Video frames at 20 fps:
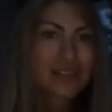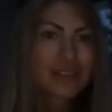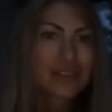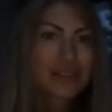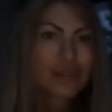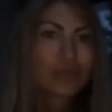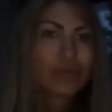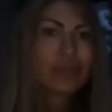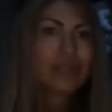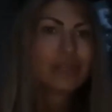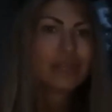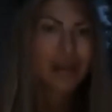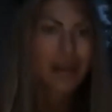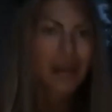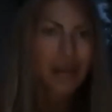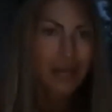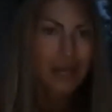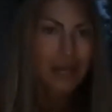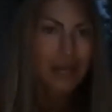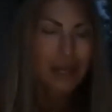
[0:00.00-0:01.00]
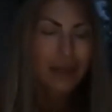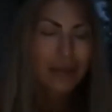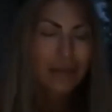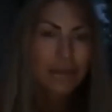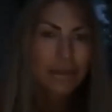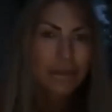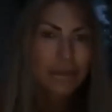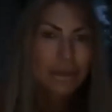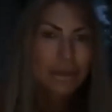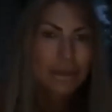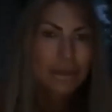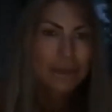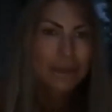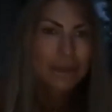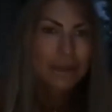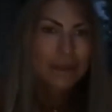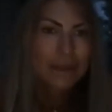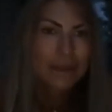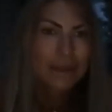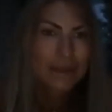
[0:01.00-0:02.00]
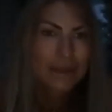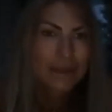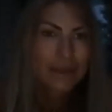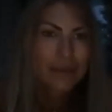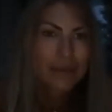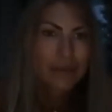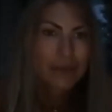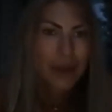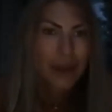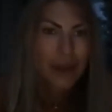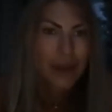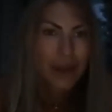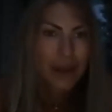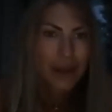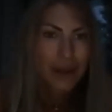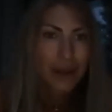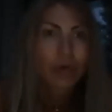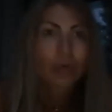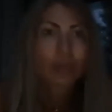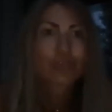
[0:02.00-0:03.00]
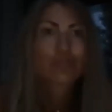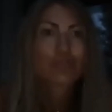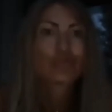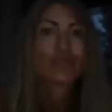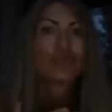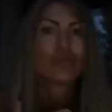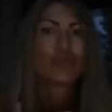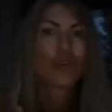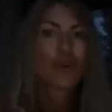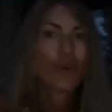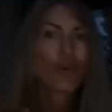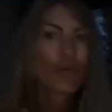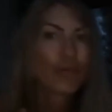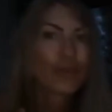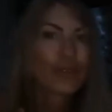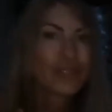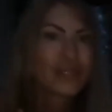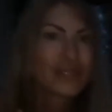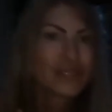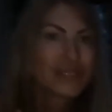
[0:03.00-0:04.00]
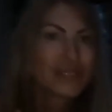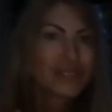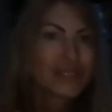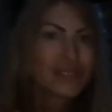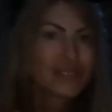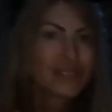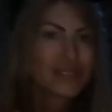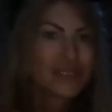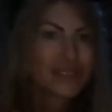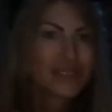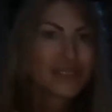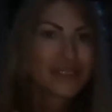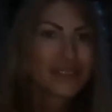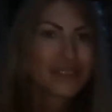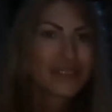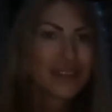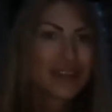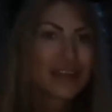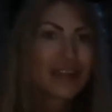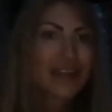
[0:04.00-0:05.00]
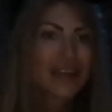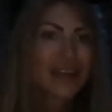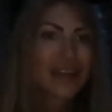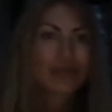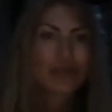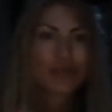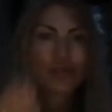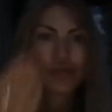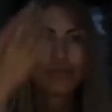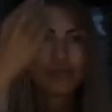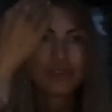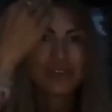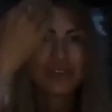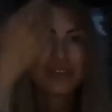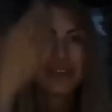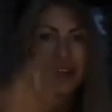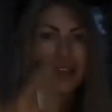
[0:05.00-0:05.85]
who we are, where our true home is, and how to be